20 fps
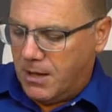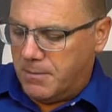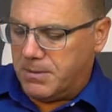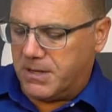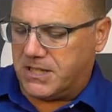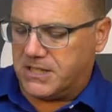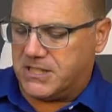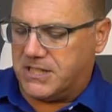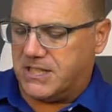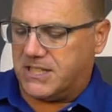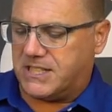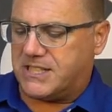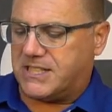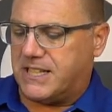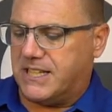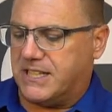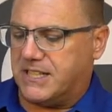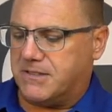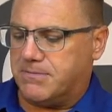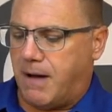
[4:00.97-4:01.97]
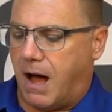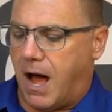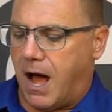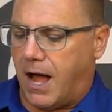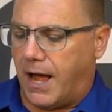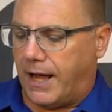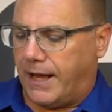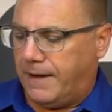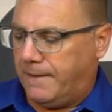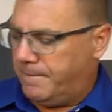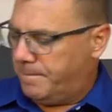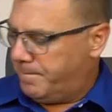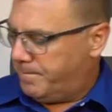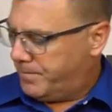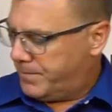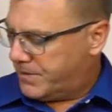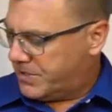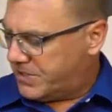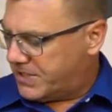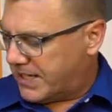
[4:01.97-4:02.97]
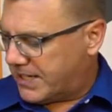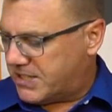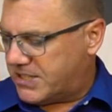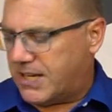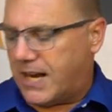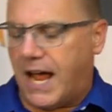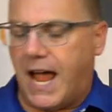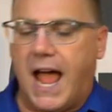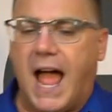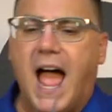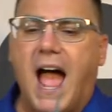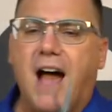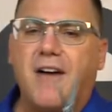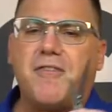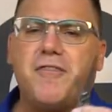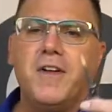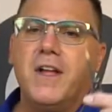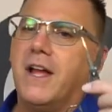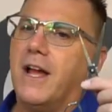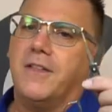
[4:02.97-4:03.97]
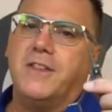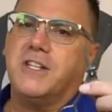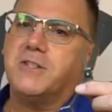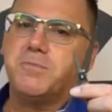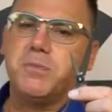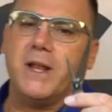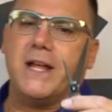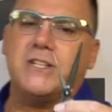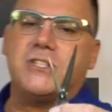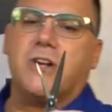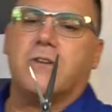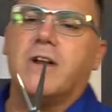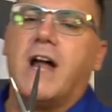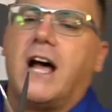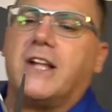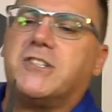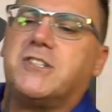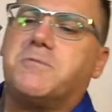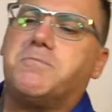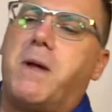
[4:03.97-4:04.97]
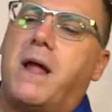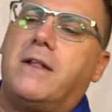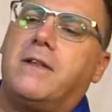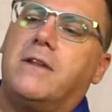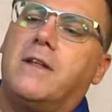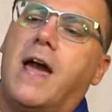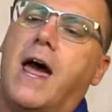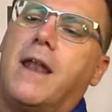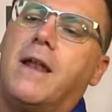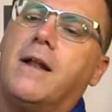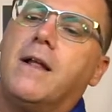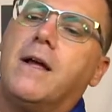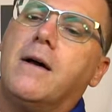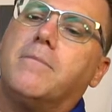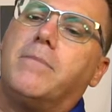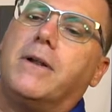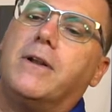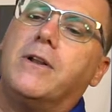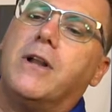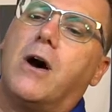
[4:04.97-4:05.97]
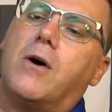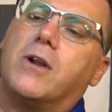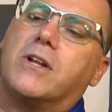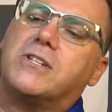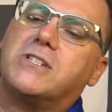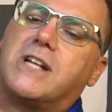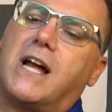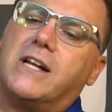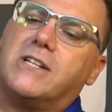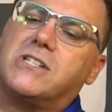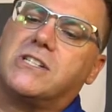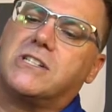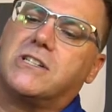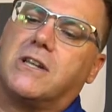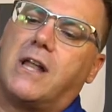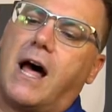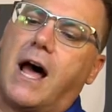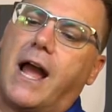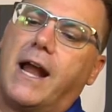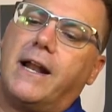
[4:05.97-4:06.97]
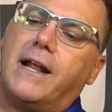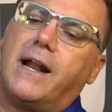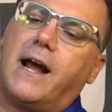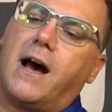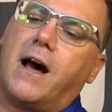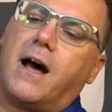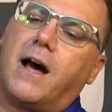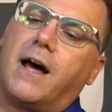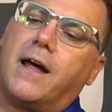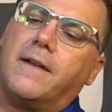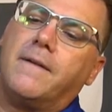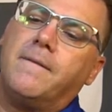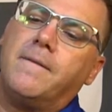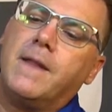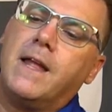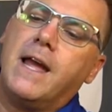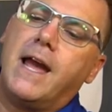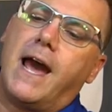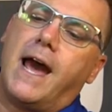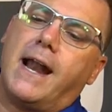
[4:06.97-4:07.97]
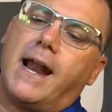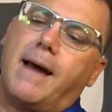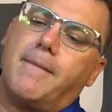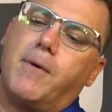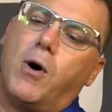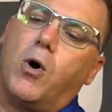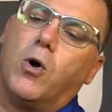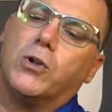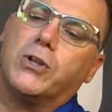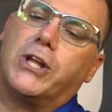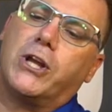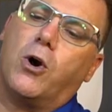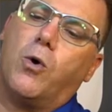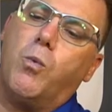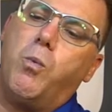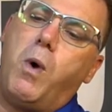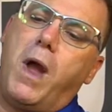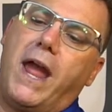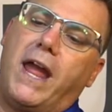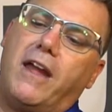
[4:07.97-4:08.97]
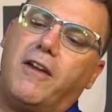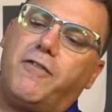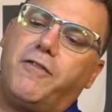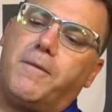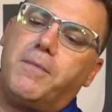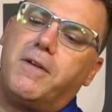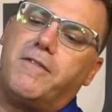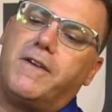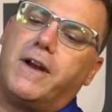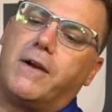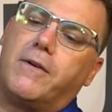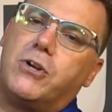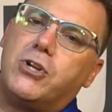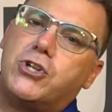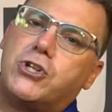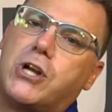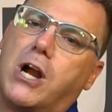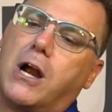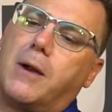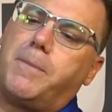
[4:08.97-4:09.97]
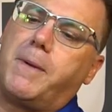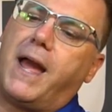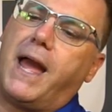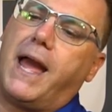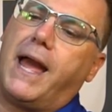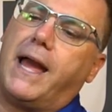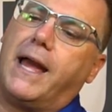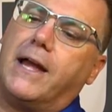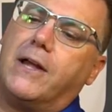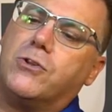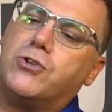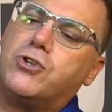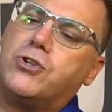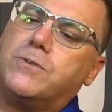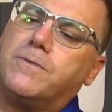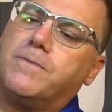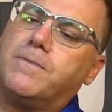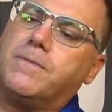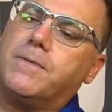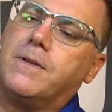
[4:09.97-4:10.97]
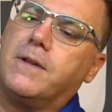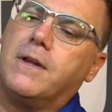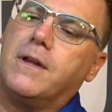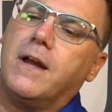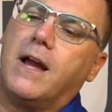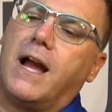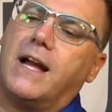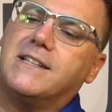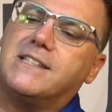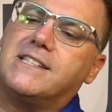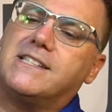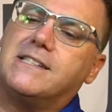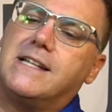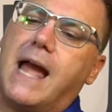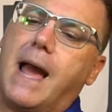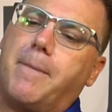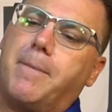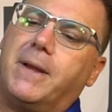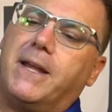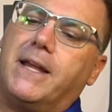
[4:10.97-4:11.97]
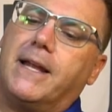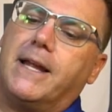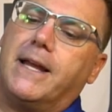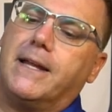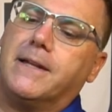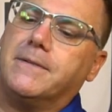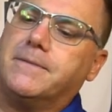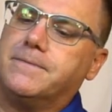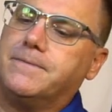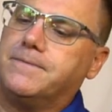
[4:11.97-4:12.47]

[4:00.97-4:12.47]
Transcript: because this is my six and a half, and these blades are not spent yet. But notice I slide it on and I'm holding away from the very sharp edge and snapping it in.